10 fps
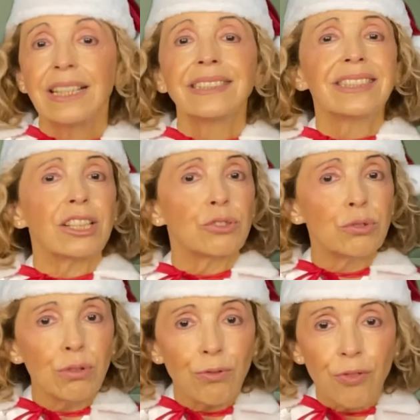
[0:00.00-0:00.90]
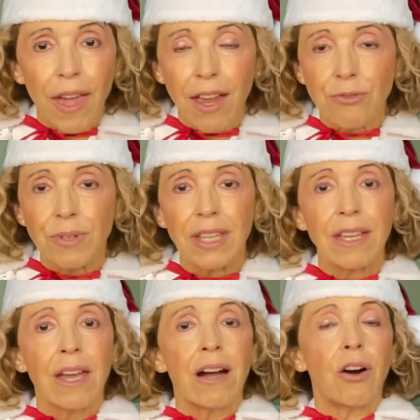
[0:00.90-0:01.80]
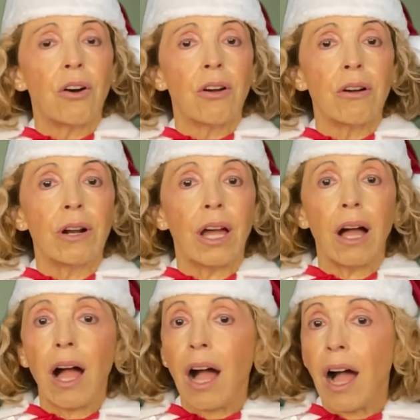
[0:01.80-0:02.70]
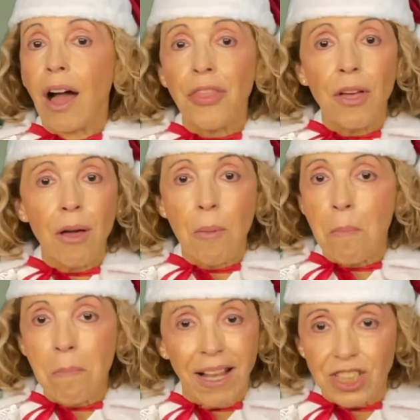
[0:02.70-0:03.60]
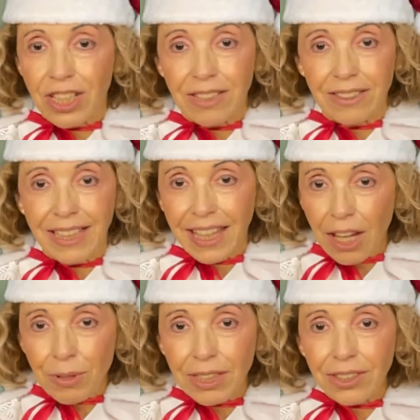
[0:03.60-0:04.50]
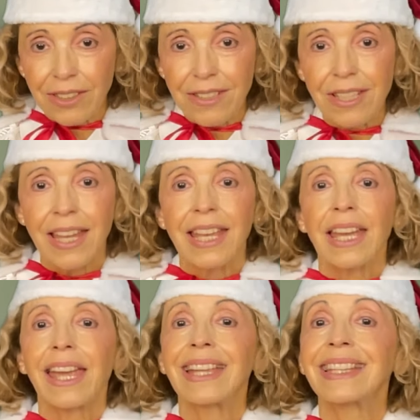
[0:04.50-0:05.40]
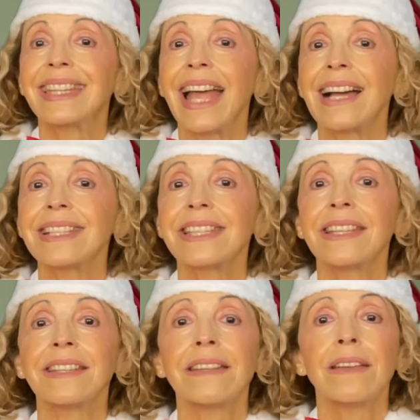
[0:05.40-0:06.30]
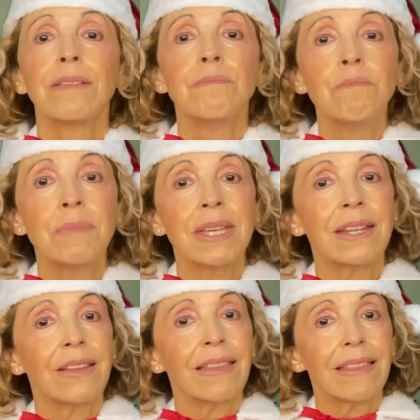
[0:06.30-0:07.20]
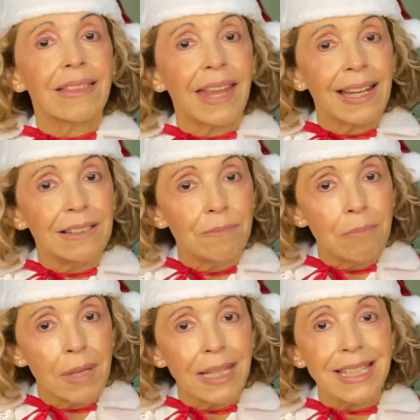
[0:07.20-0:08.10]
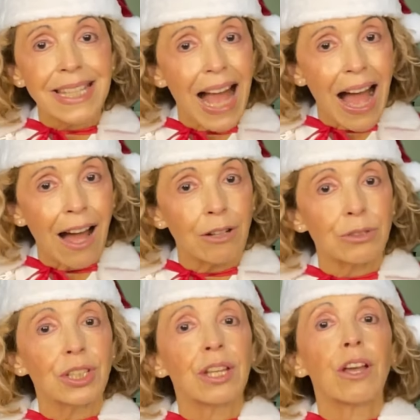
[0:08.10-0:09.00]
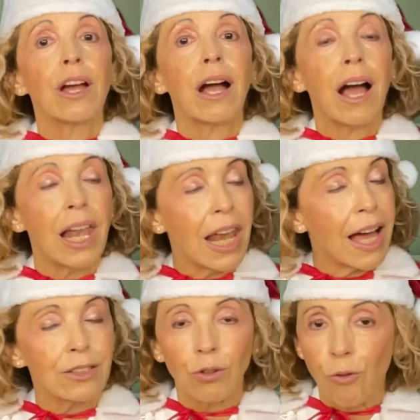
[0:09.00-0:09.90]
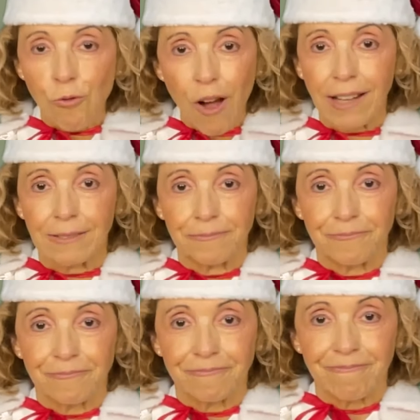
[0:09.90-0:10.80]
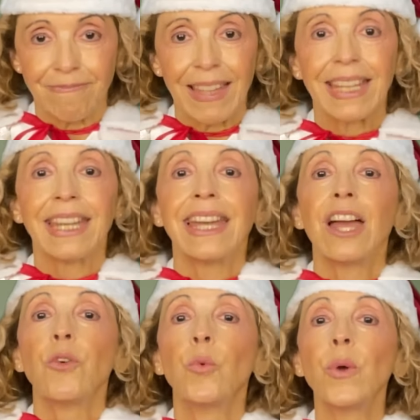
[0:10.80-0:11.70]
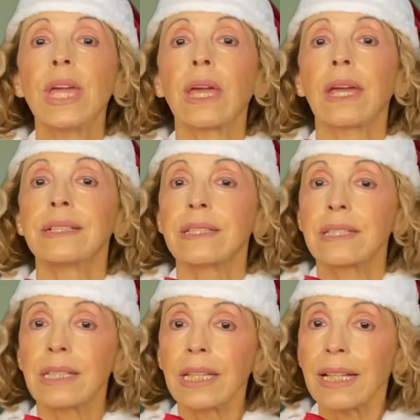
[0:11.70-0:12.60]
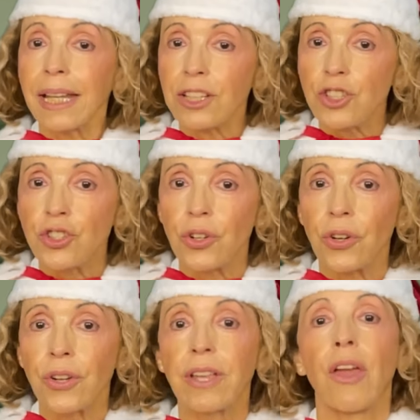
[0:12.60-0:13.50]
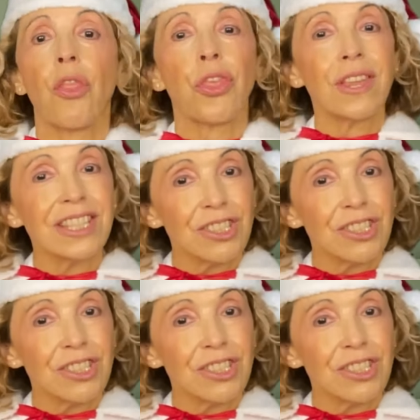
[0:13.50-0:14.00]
the Tooth Fairy, or other magical characters, it doesn't mean they'll miss out a lot of fun. We can still enjoy these